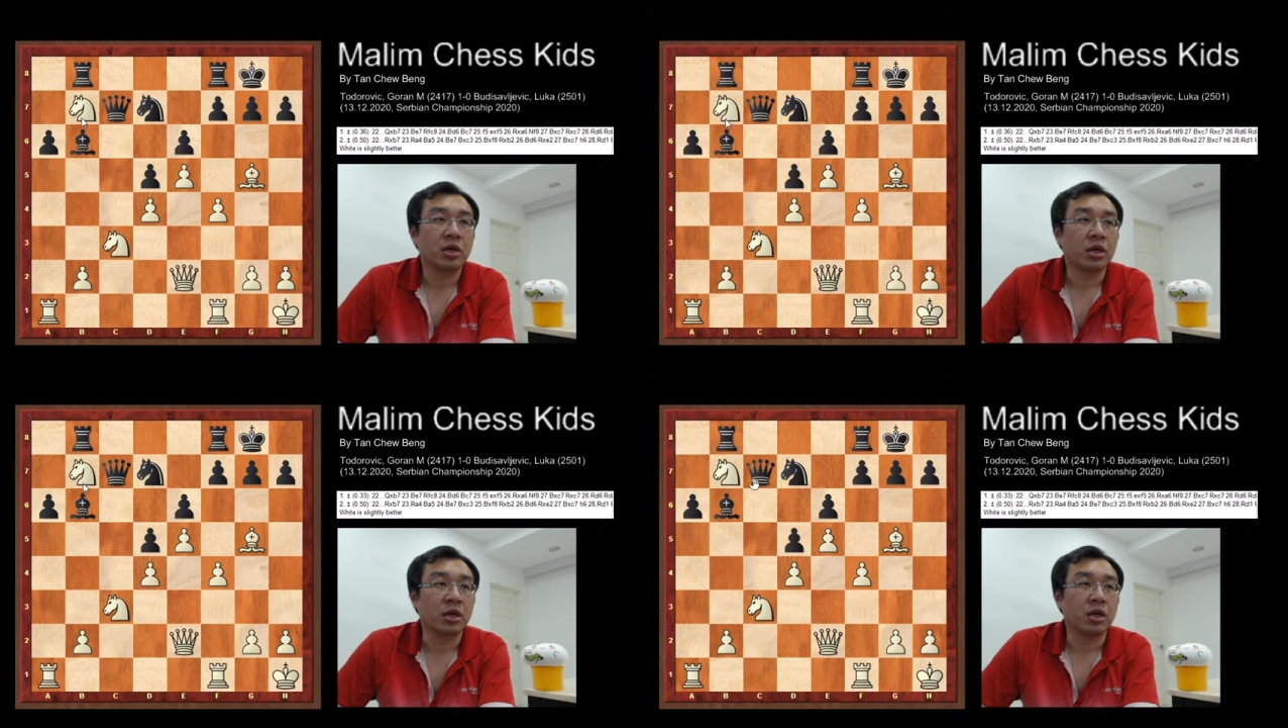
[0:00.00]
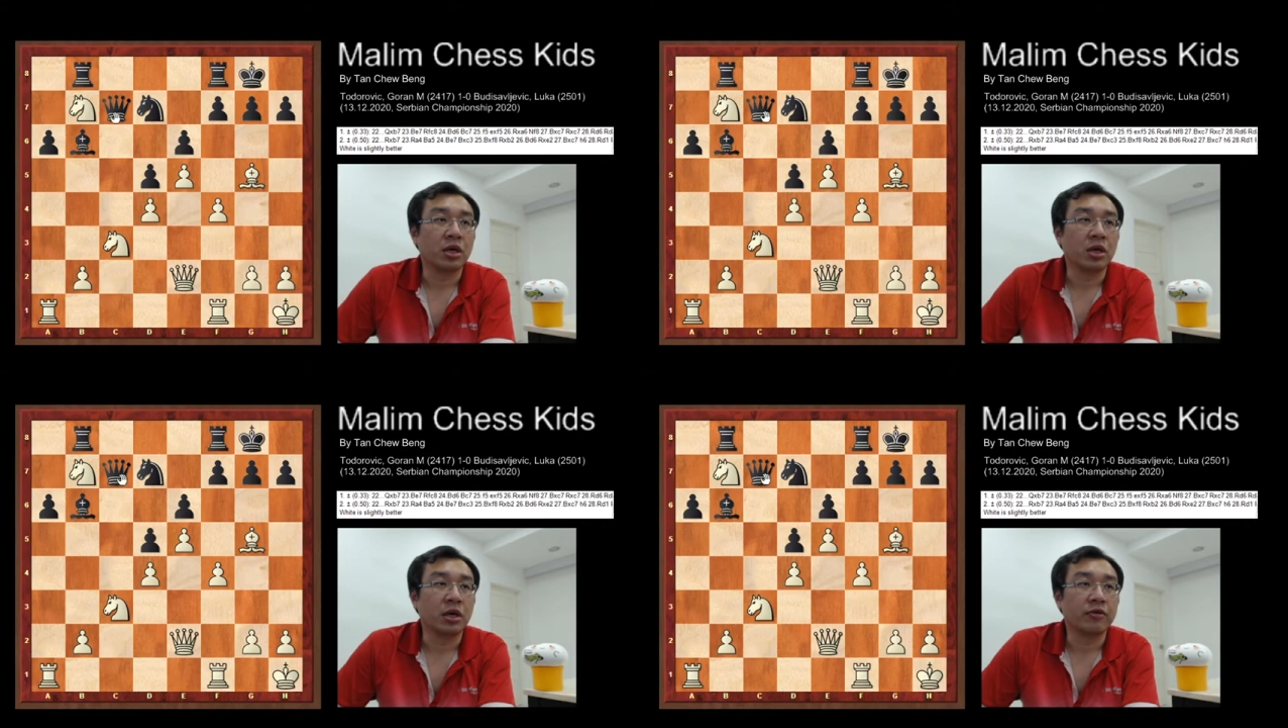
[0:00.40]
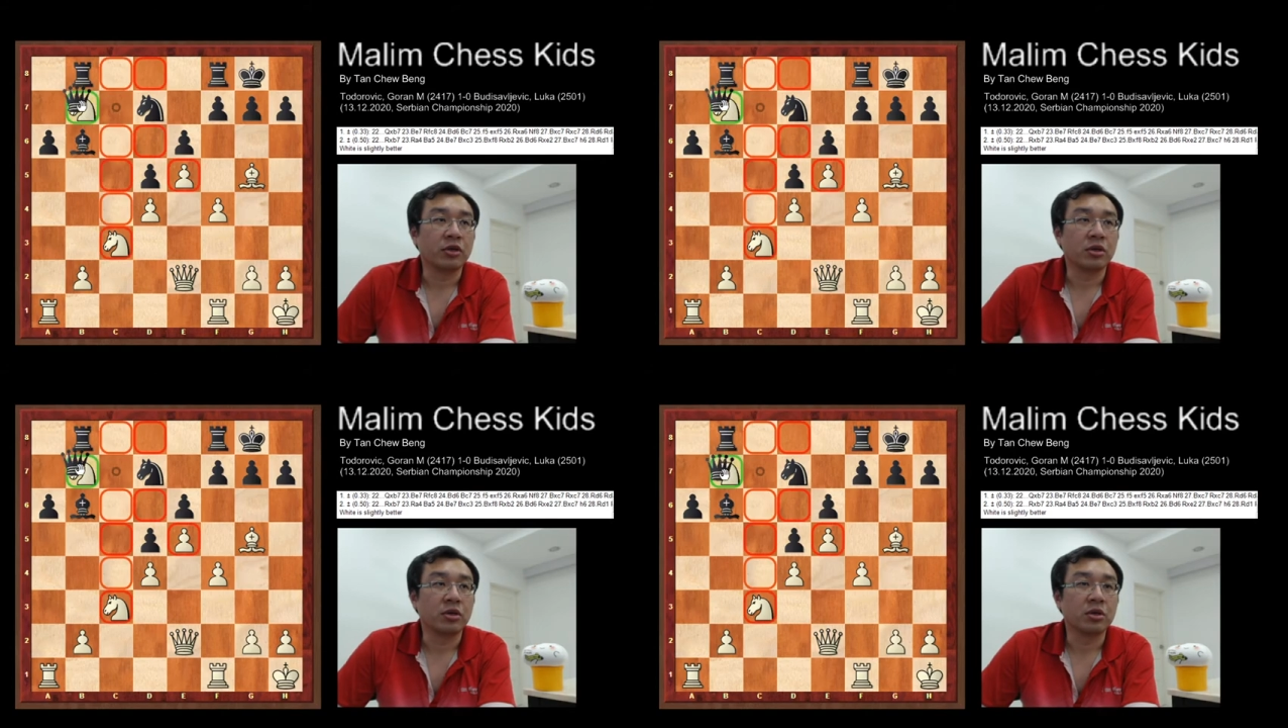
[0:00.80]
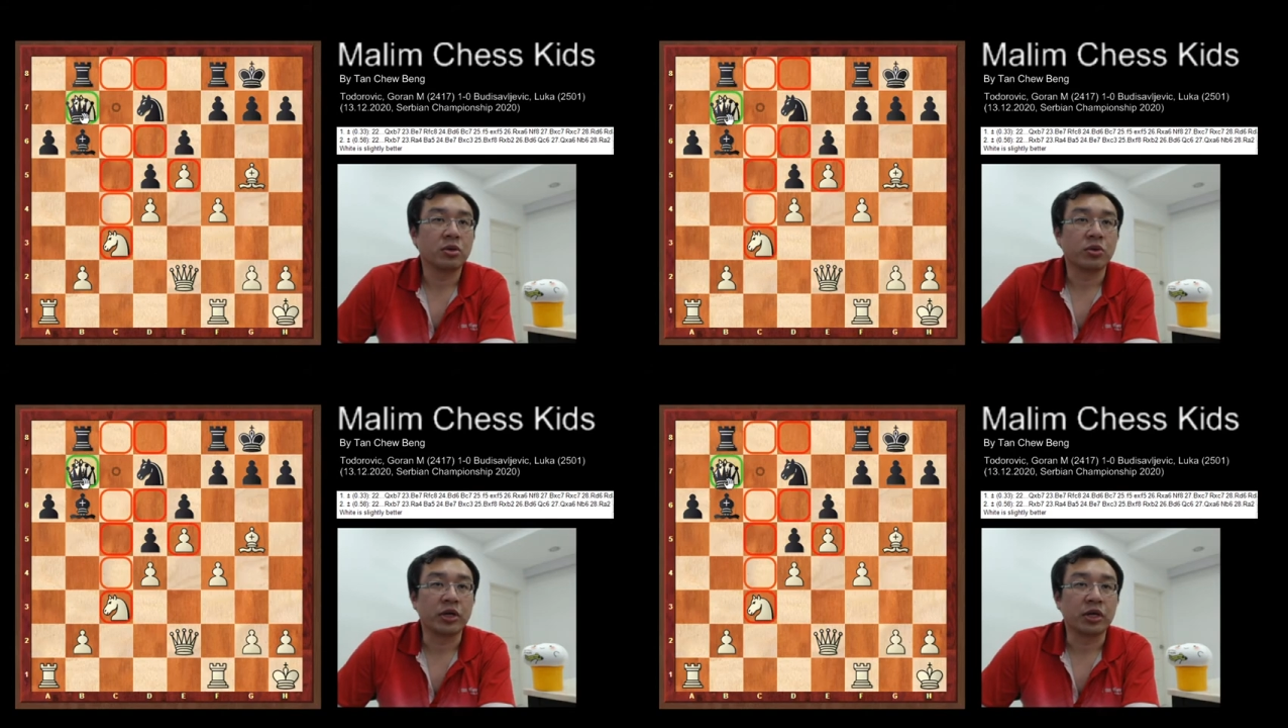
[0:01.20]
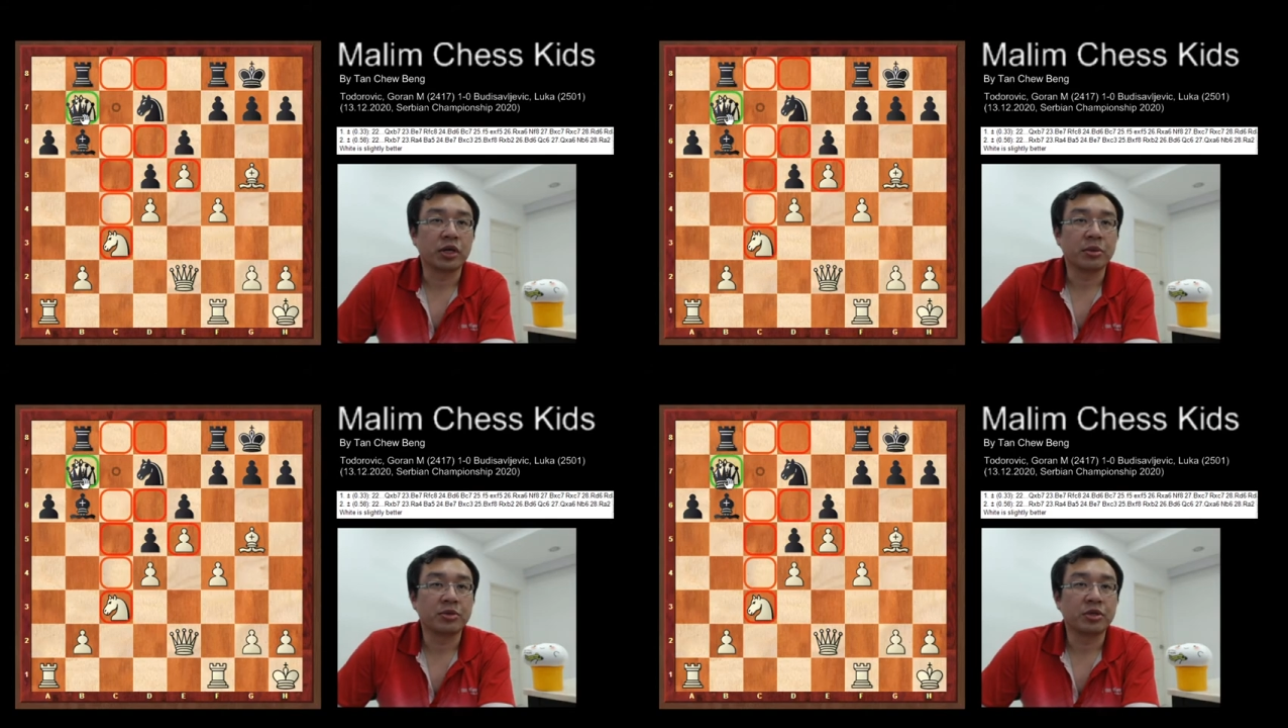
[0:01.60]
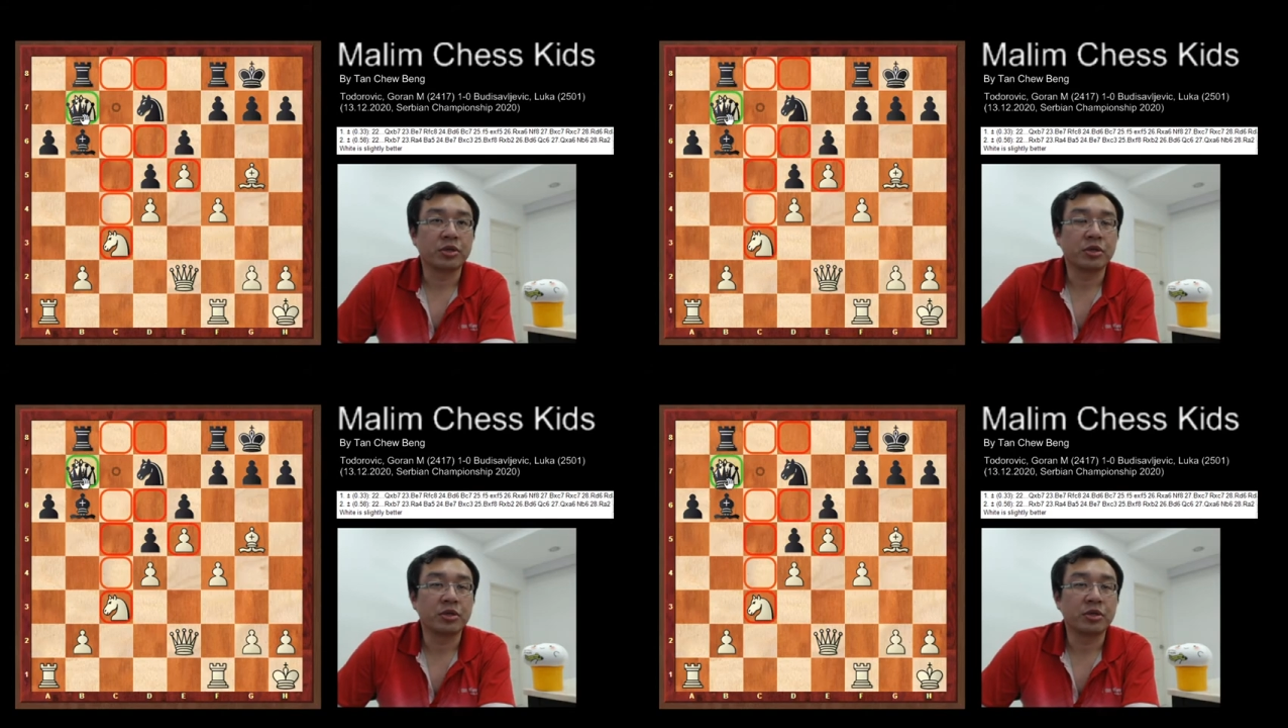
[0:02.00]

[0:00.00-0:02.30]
And after queen capture,